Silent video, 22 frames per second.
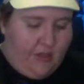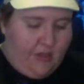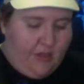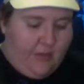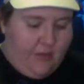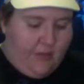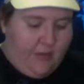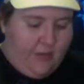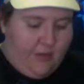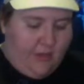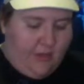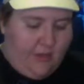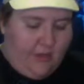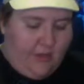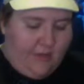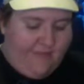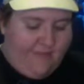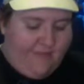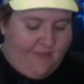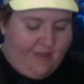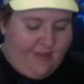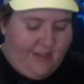trying to
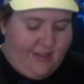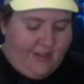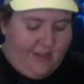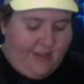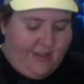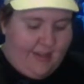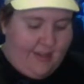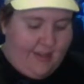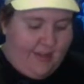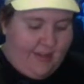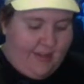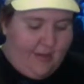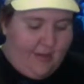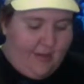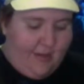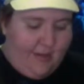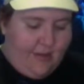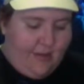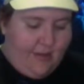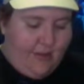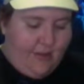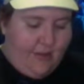find
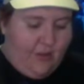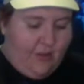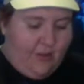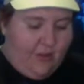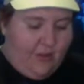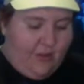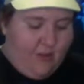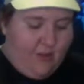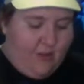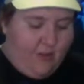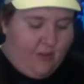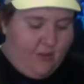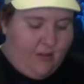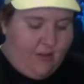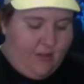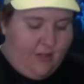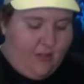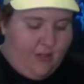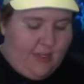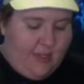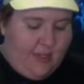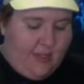the card
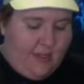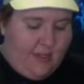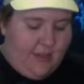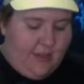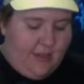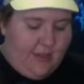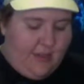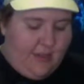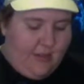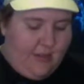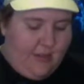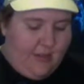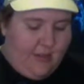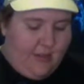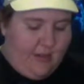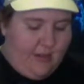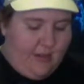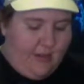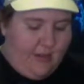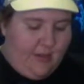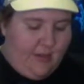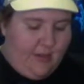that
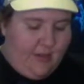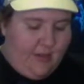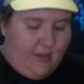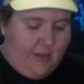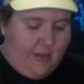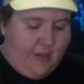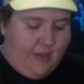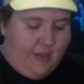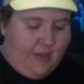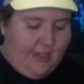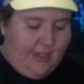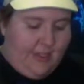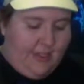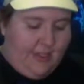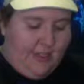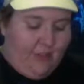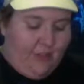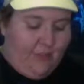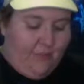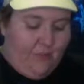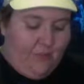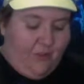is like
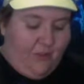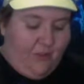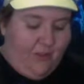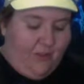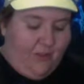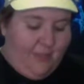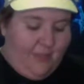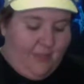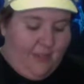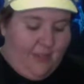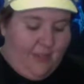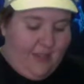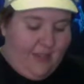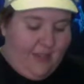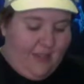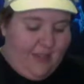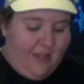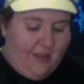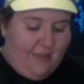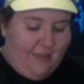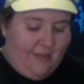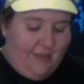super creepy,
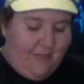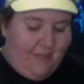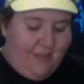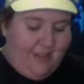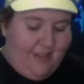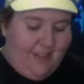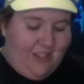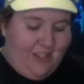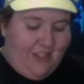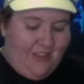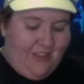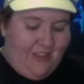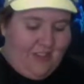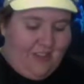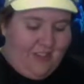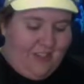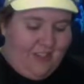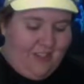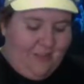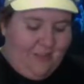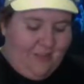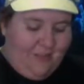and maybe I showed it
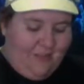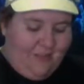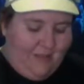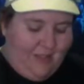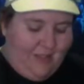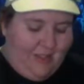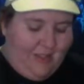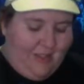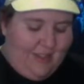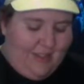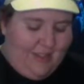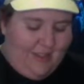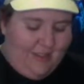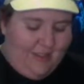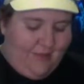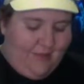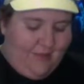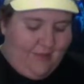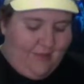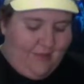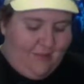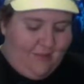to you already. I
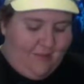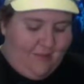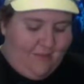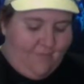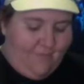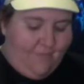don't know.